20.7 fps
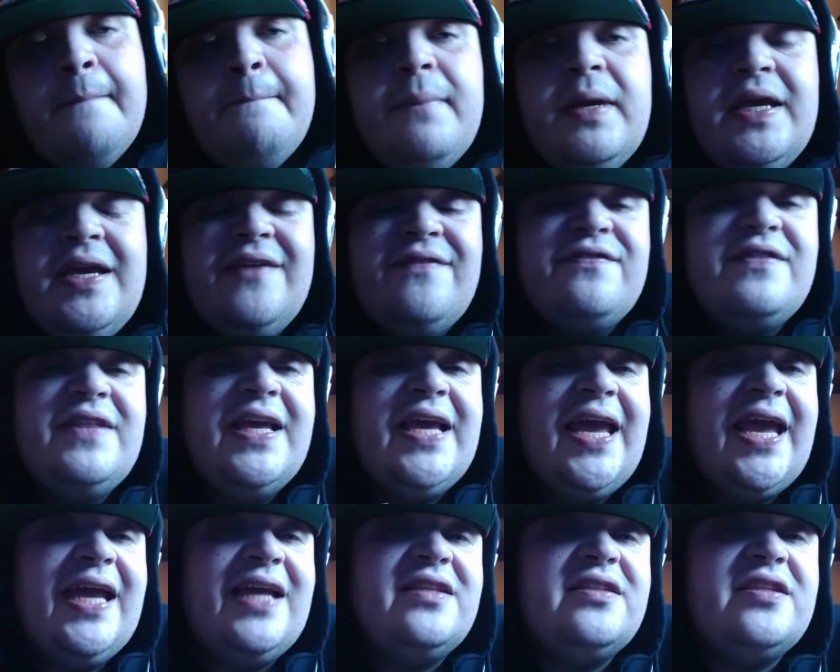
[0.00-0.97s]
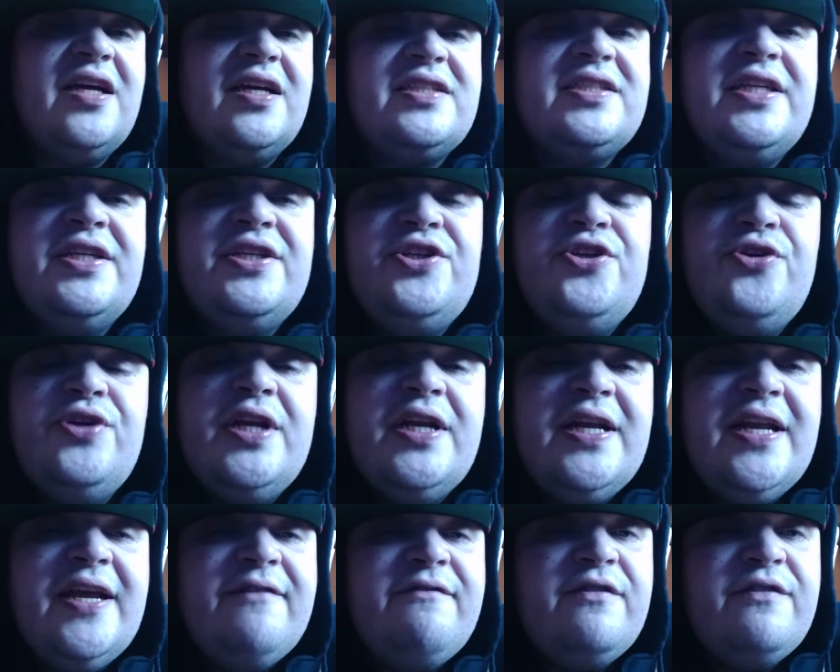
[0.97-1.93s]
But if they ain't touching you,
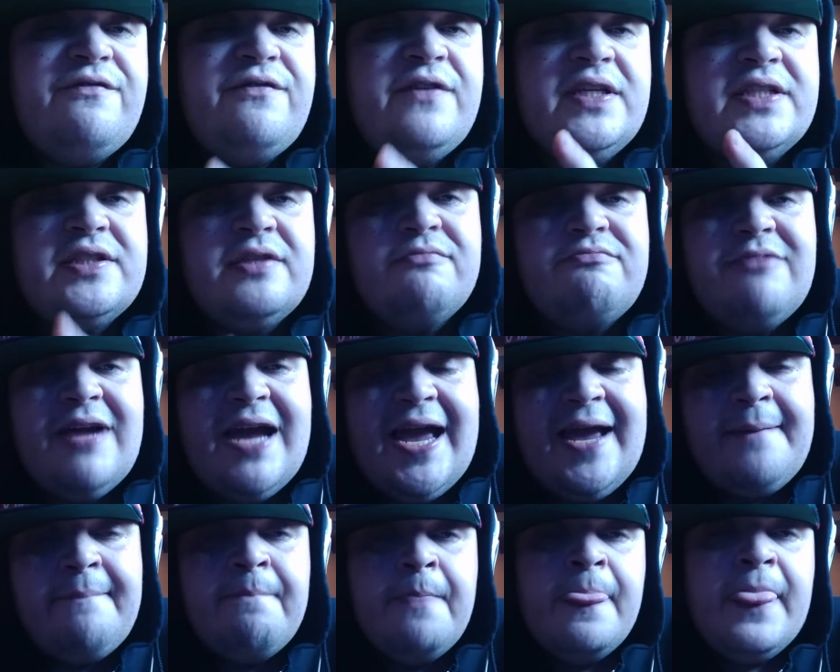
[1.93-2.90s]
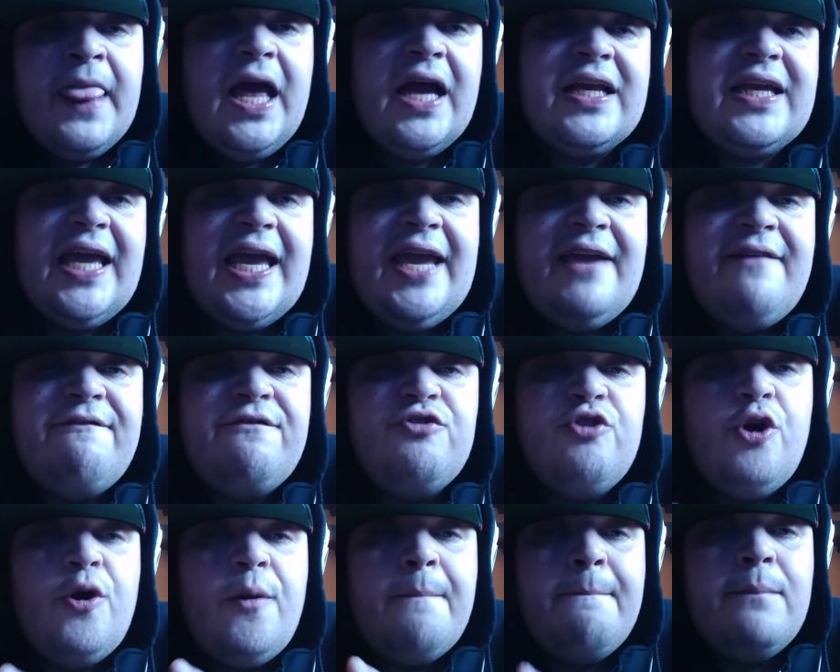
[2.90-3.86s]
then everything's alright. I gave
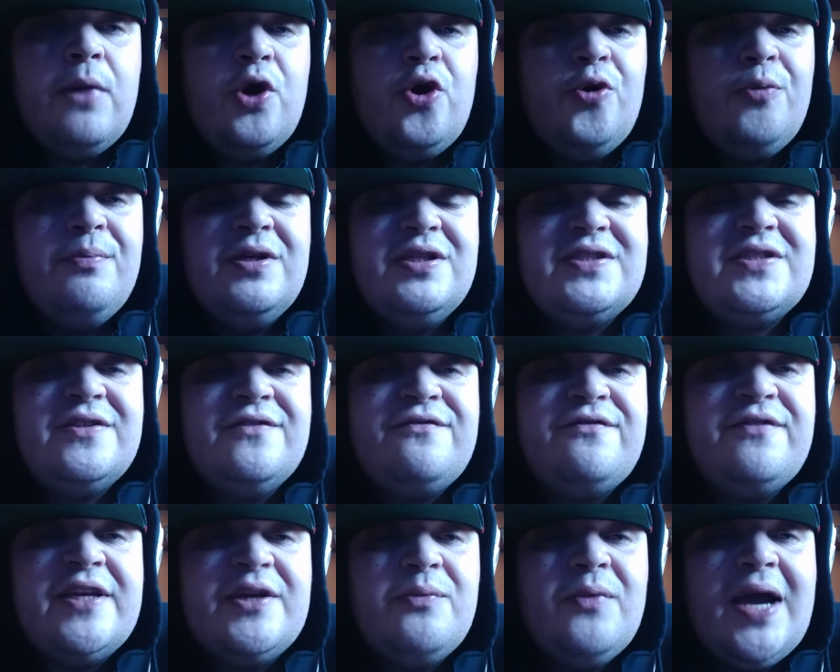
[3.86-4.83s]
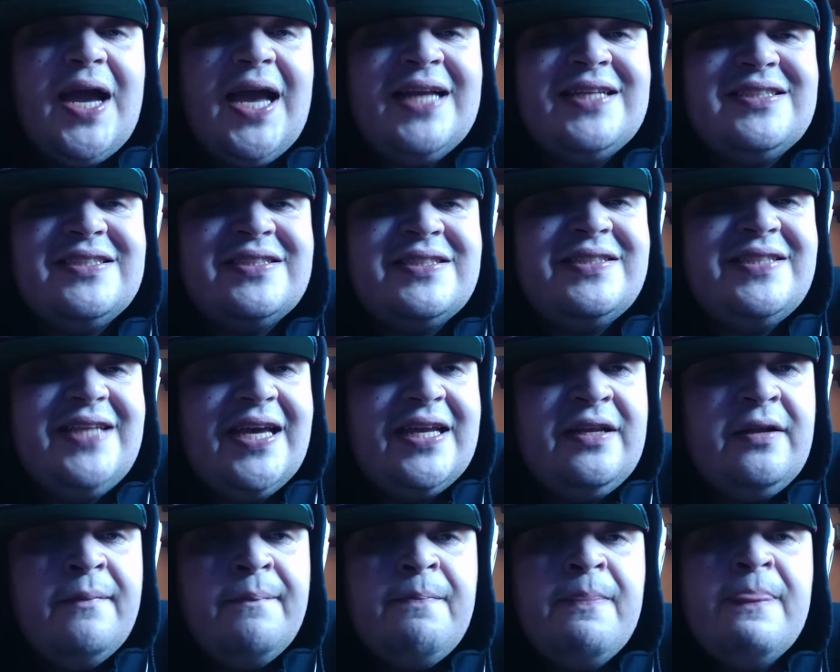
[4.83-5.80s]
you a moment to think what I just
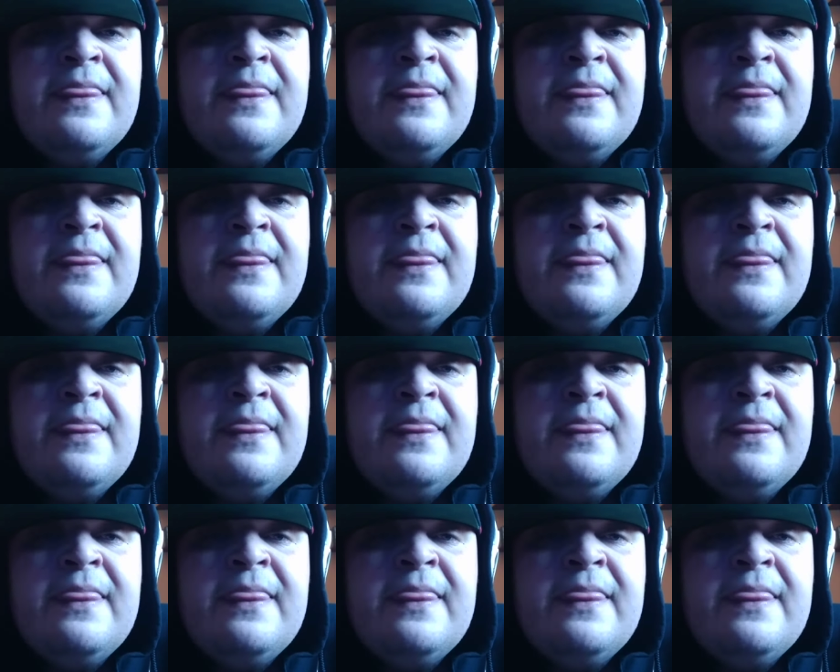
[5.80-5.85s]
said.